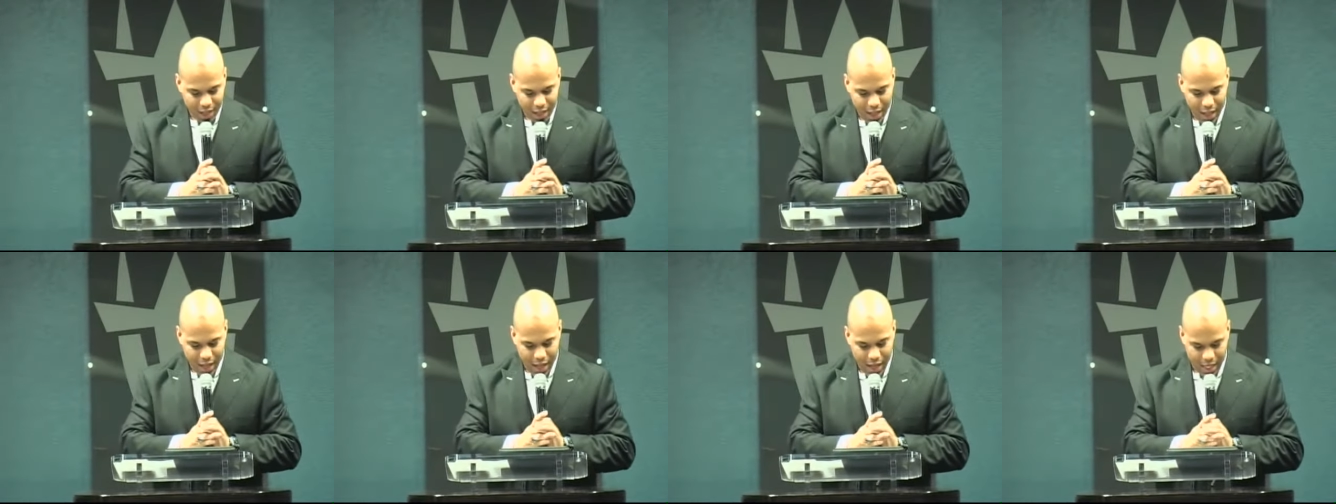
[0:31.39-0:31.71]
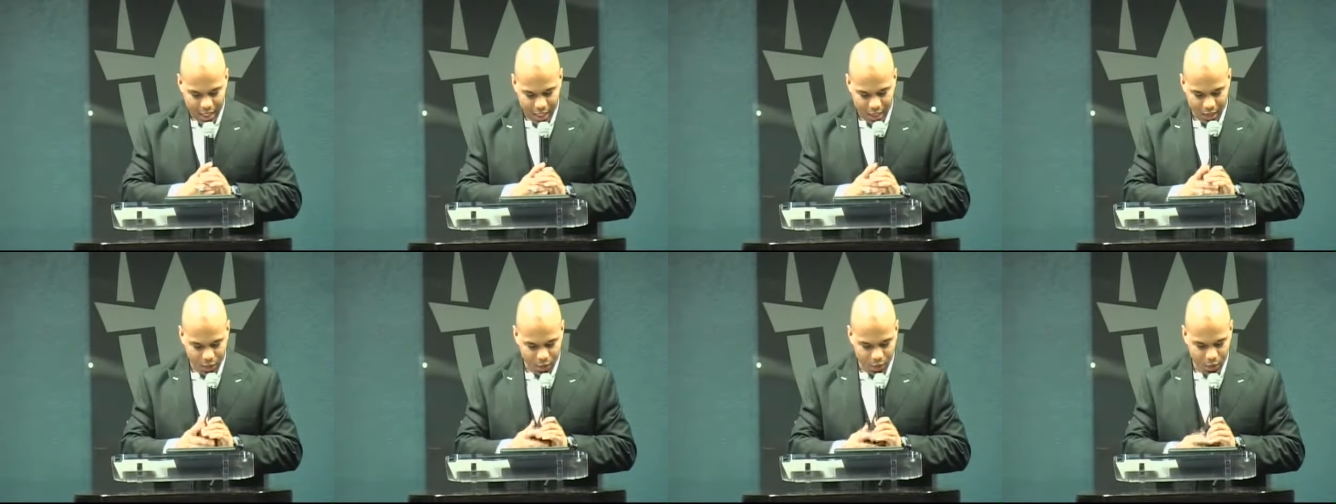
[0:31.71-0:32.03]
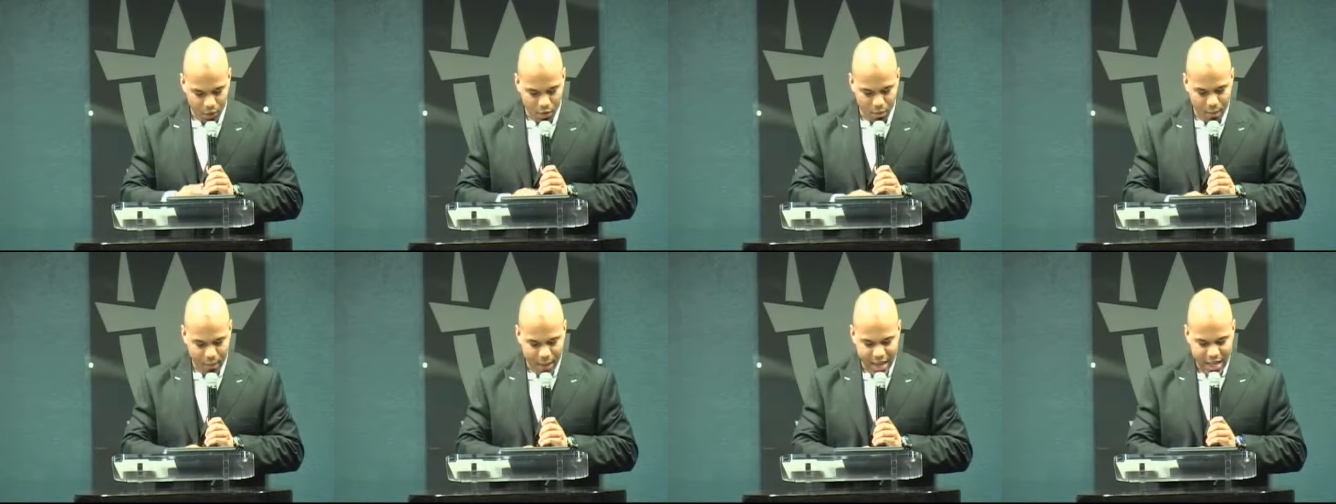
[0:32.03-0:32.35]

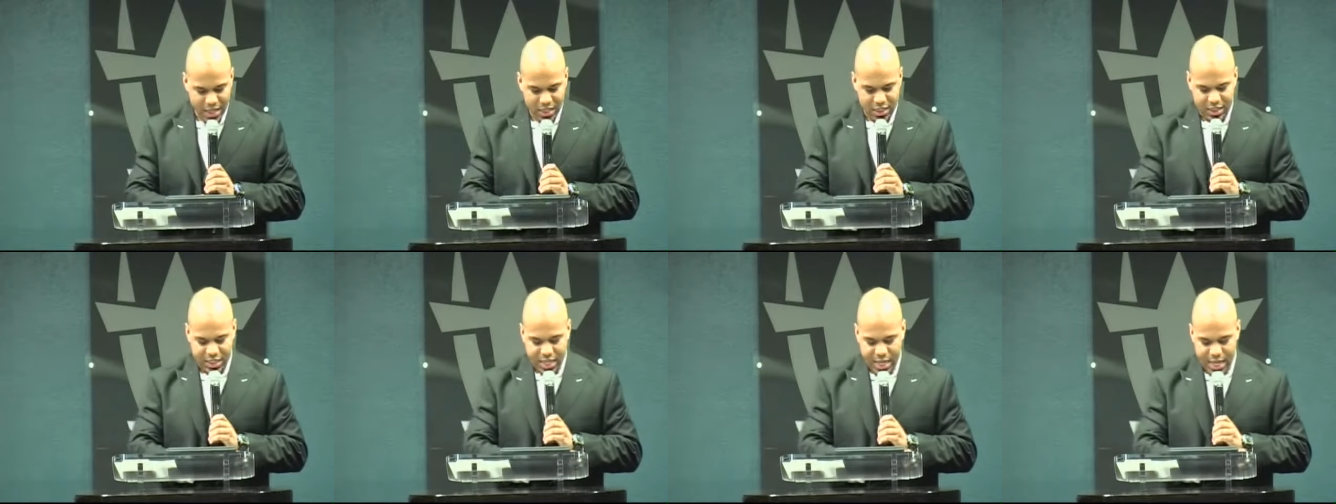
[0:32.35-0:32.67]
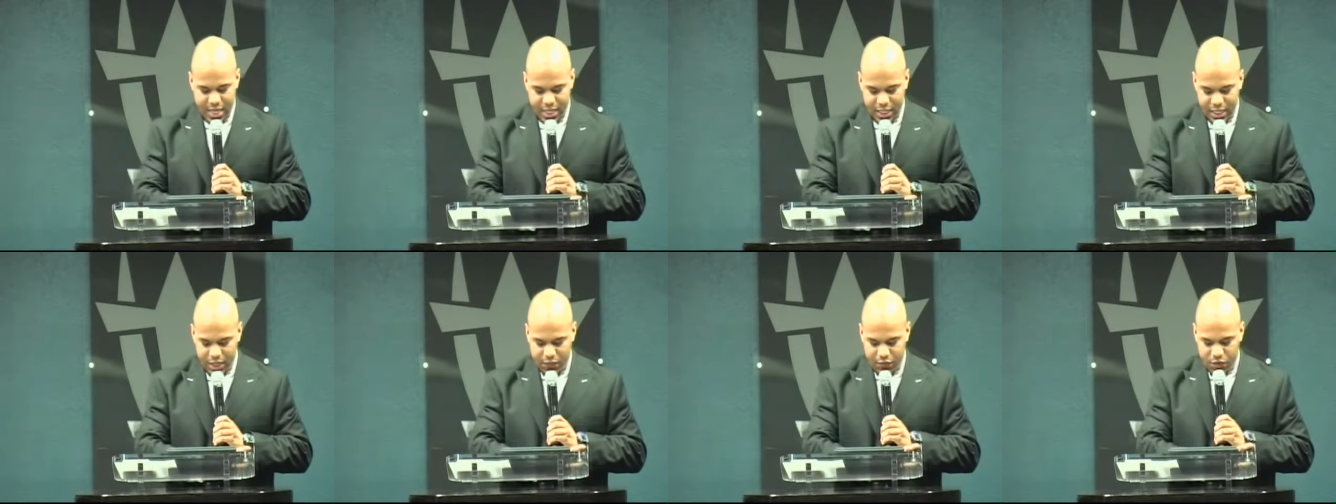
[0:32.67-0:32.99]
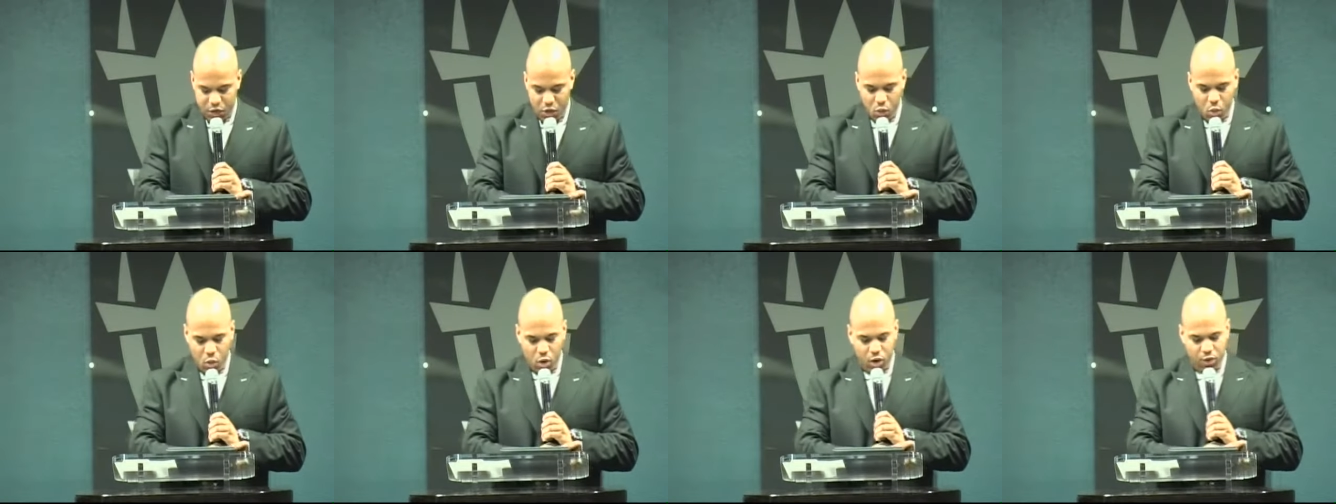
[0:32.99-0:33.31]
Hallelujah. Remain standing
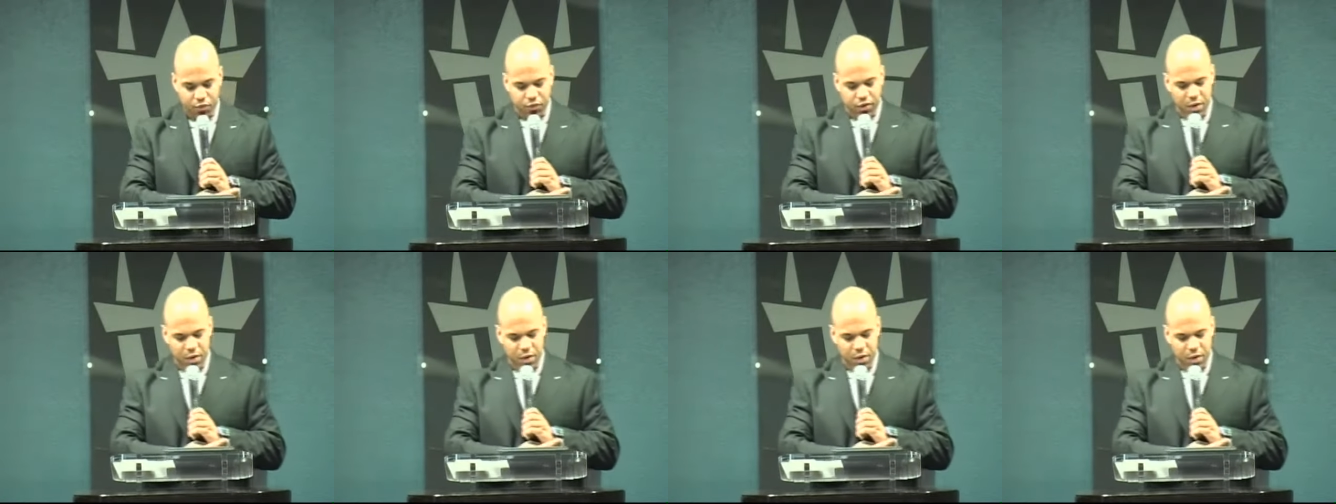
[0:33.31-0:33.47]
if you would.